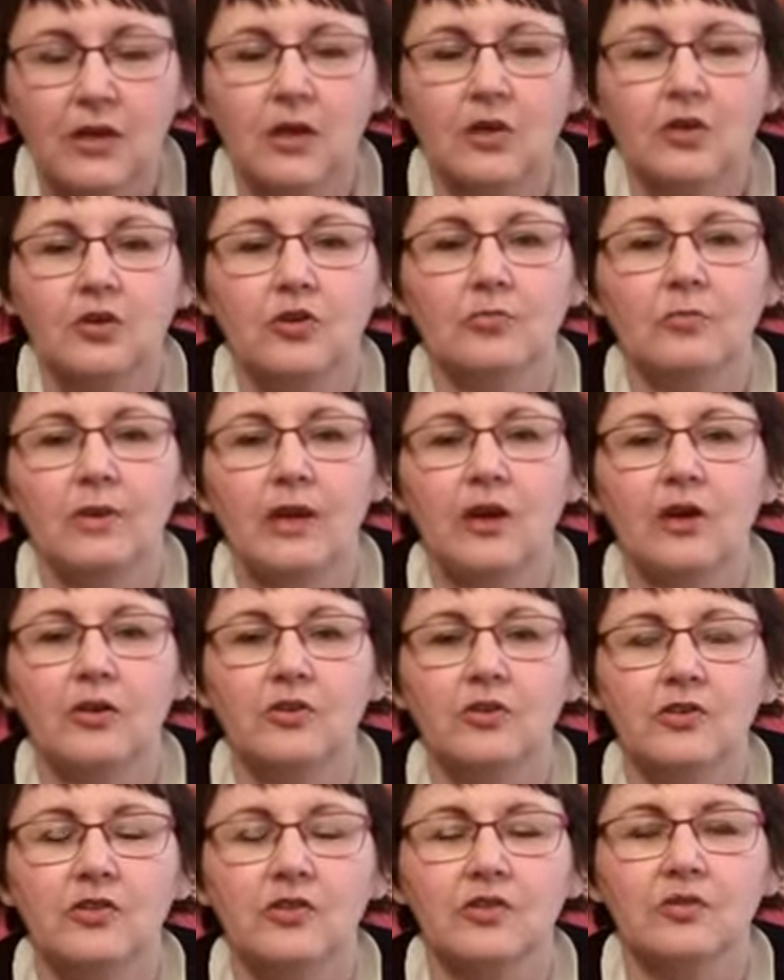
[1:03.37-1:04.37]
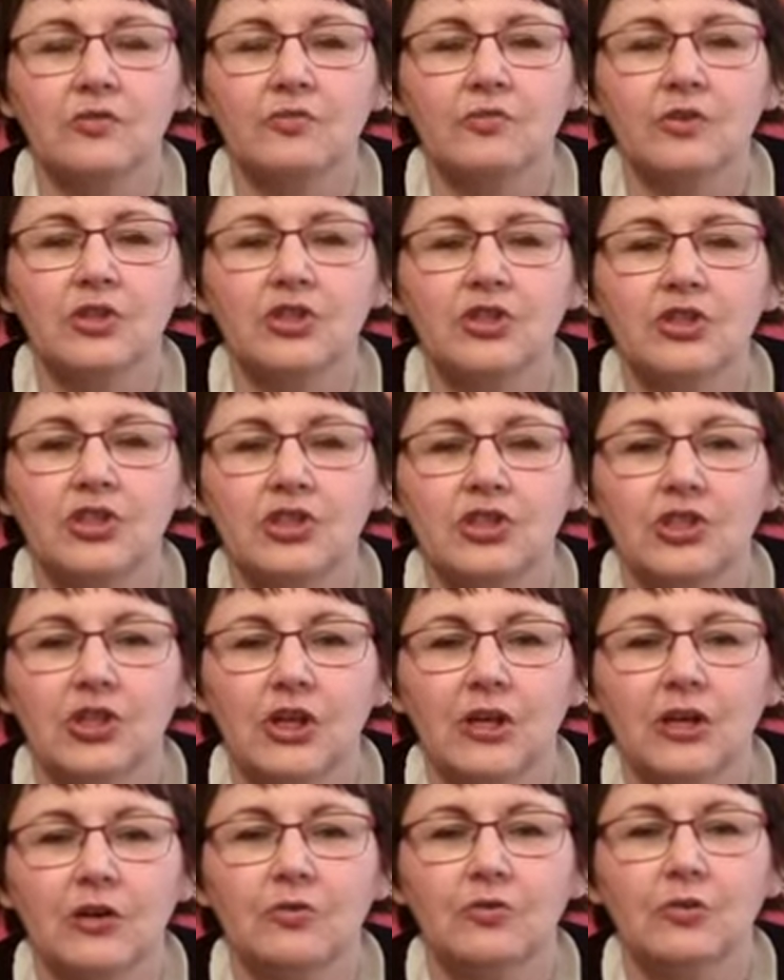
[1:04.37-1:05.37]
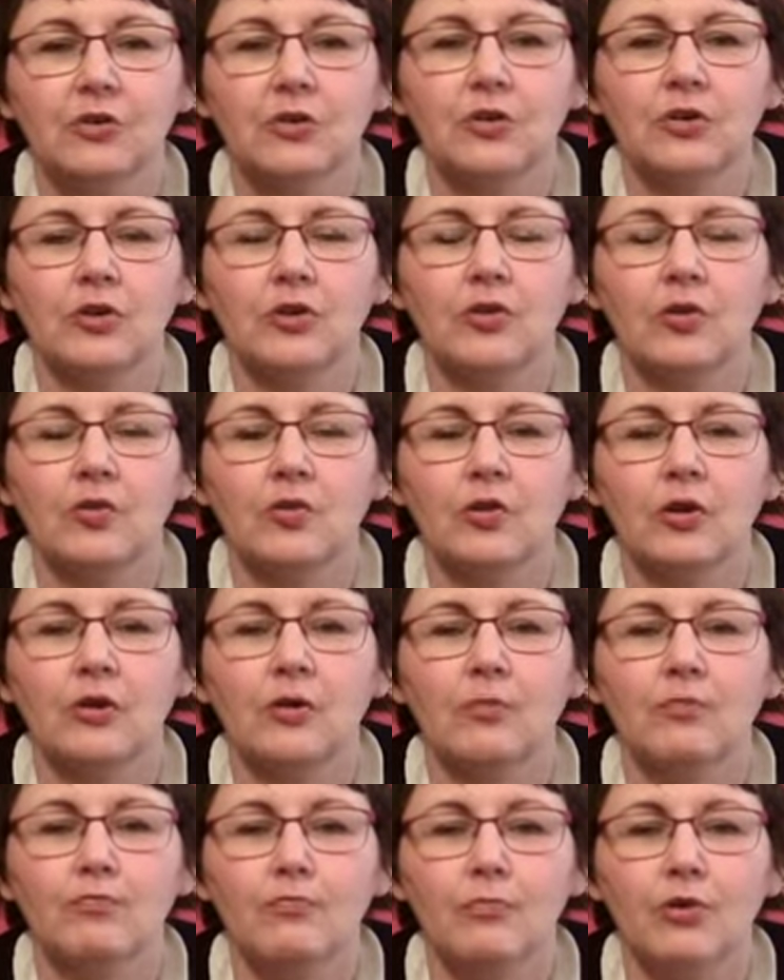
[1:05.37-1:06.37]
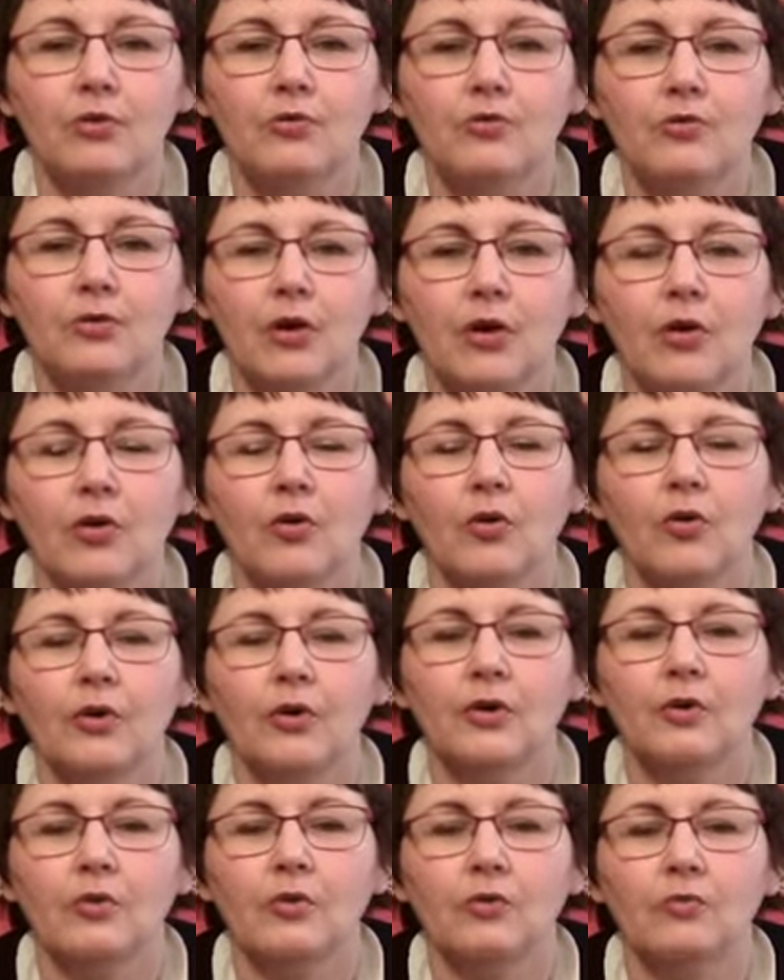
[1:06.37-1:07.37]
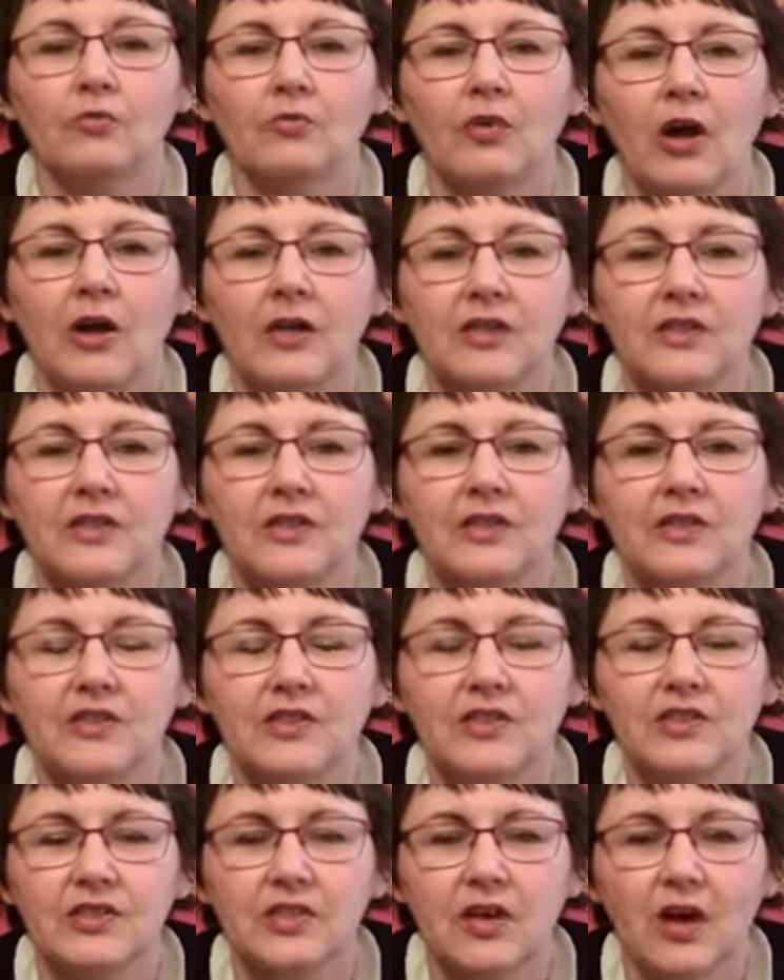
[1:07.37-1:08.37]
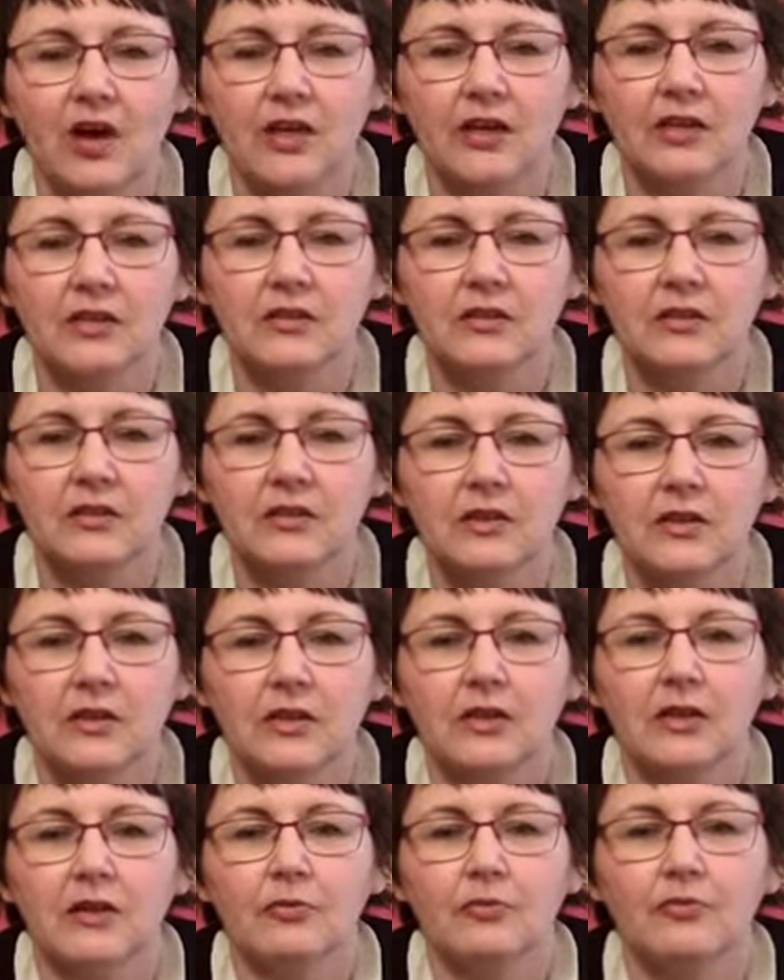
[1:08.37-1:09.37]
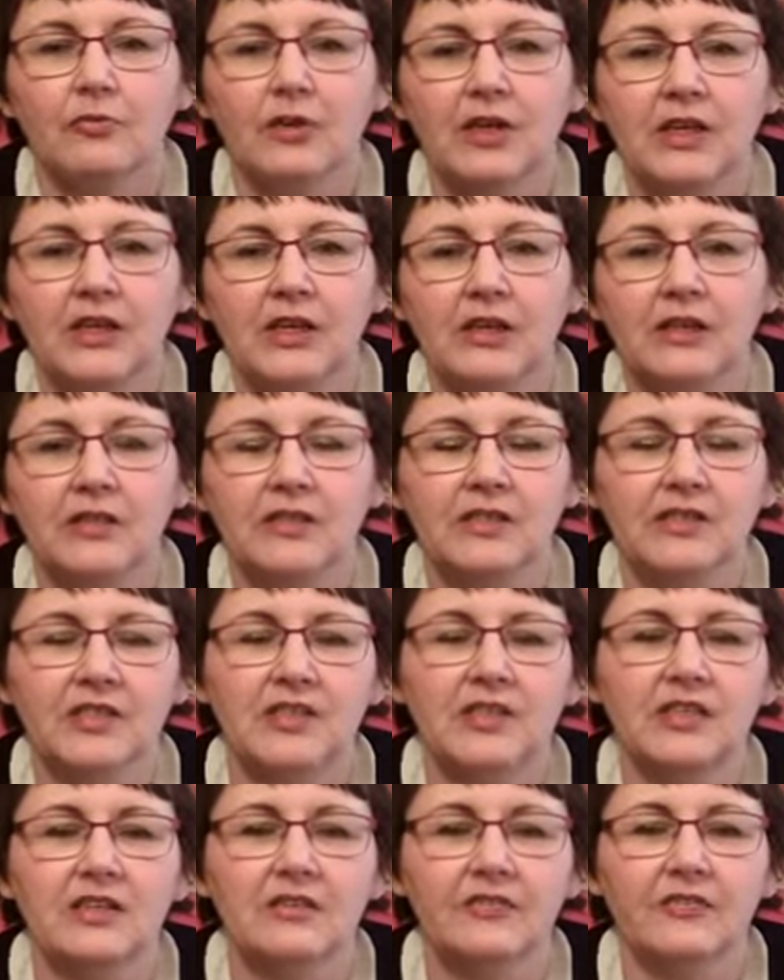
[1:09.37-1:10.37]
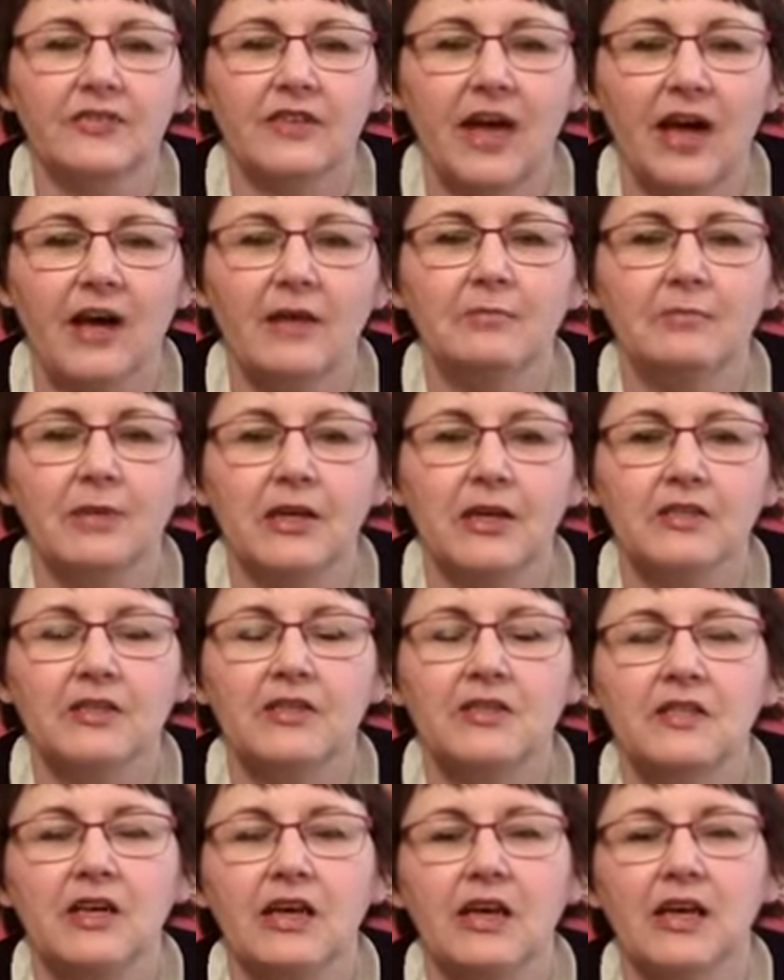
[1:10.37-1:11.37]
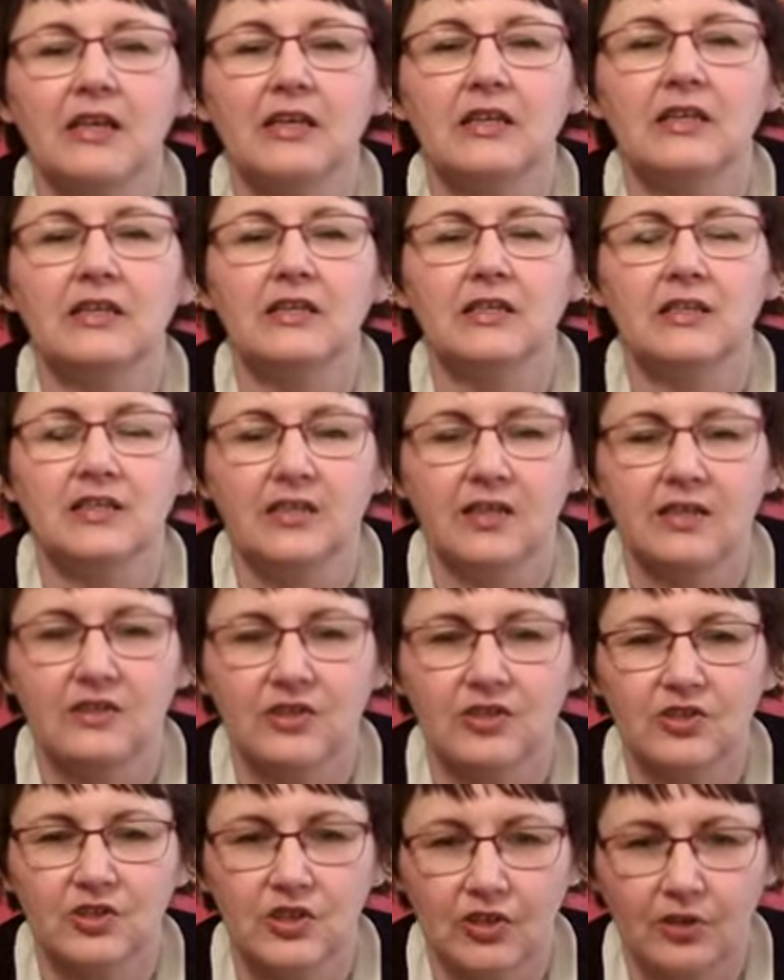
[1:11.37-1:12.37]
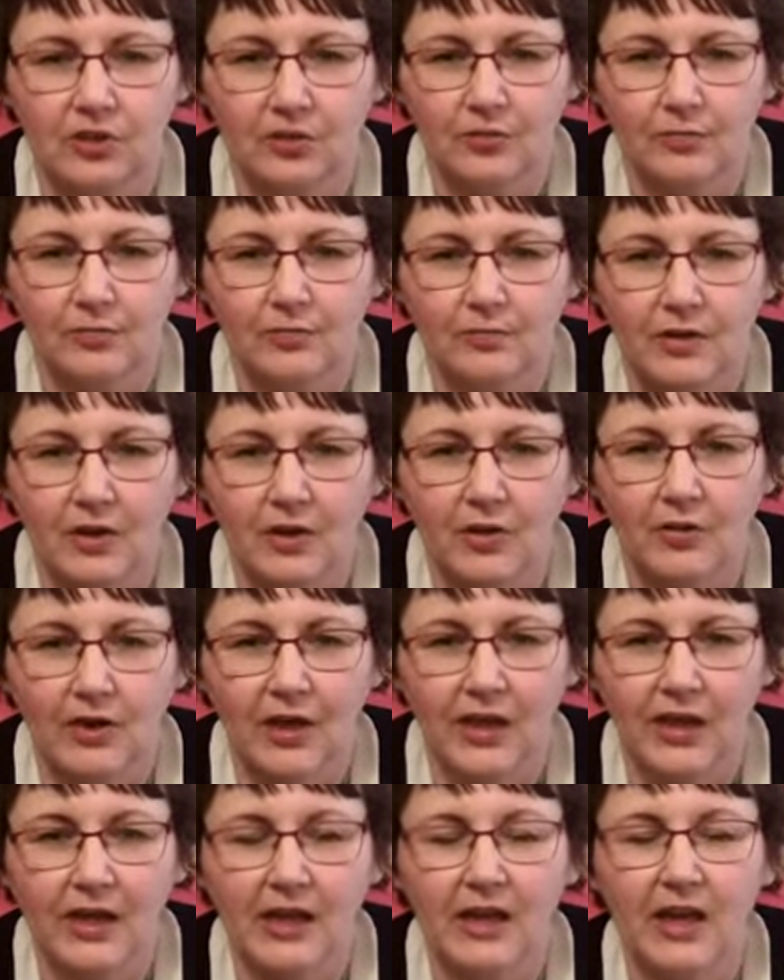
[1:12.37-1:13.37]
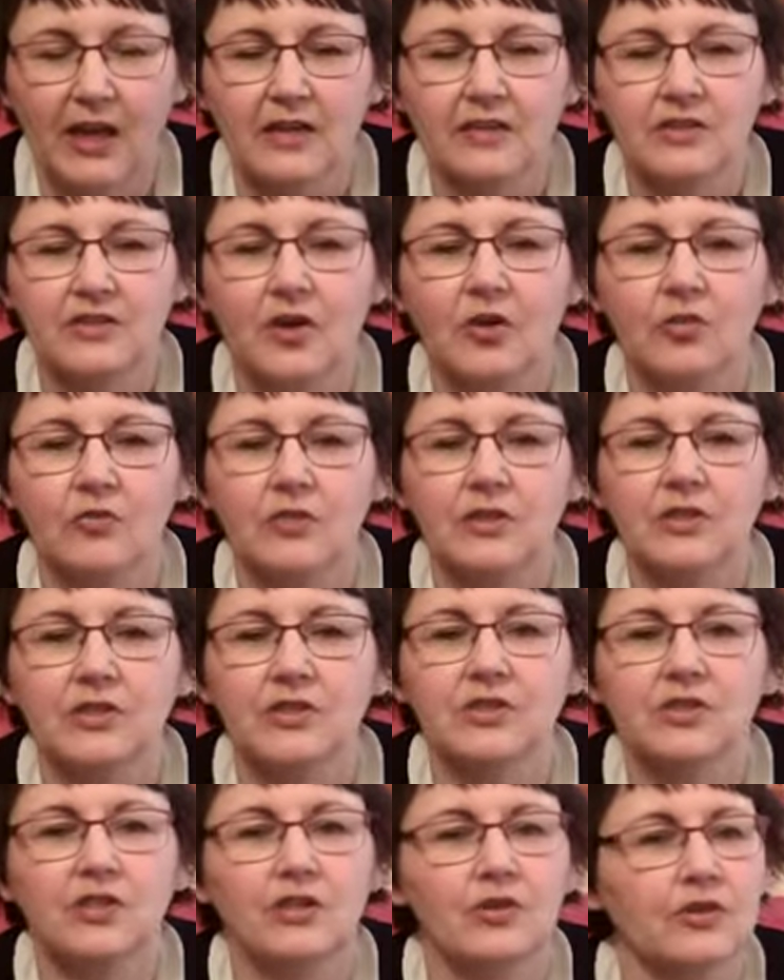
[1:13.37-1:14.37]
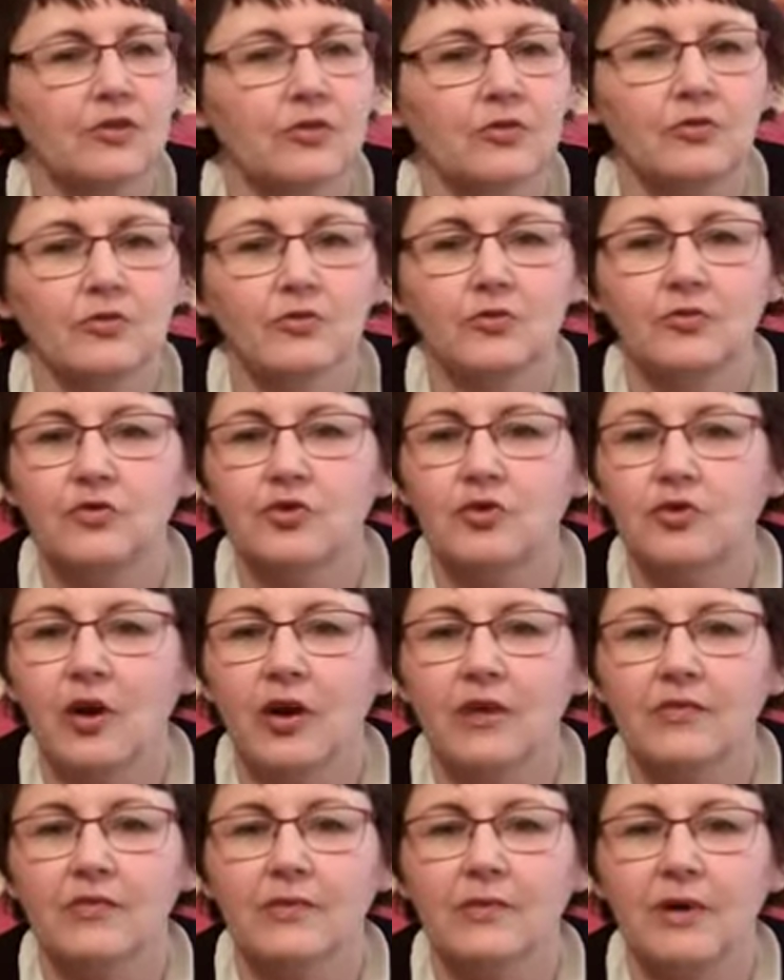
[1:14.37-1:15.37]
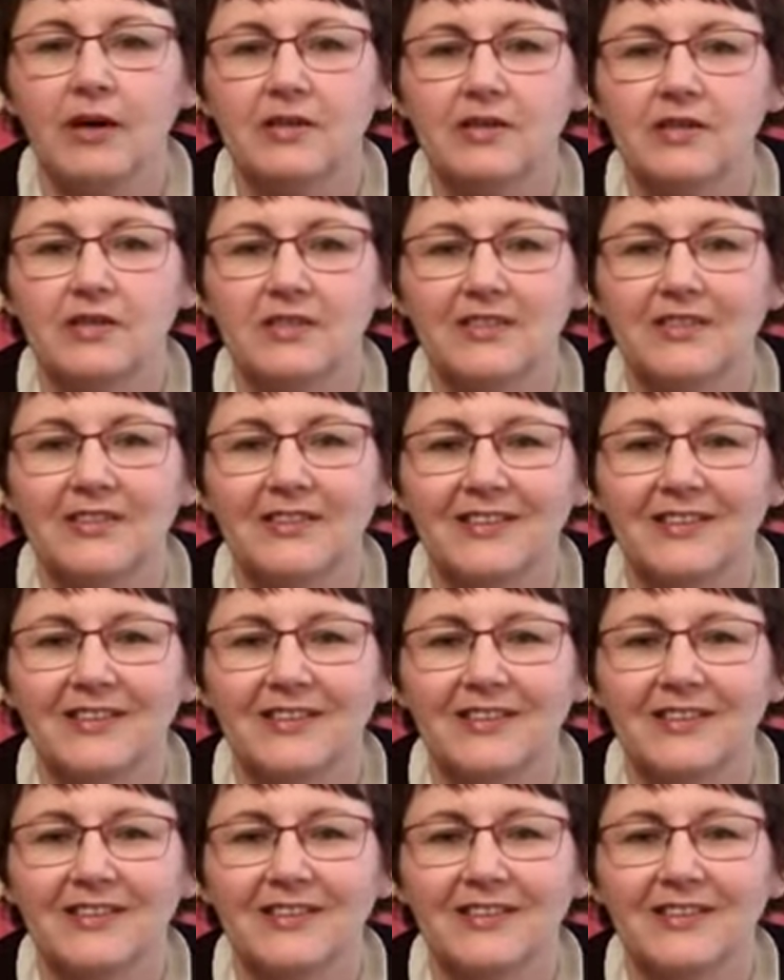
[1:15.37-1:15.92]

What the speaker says: You may also wish to check out your moon or your rising sign reading to see if that makes any sense to you. Okay, as always, you drive the bus.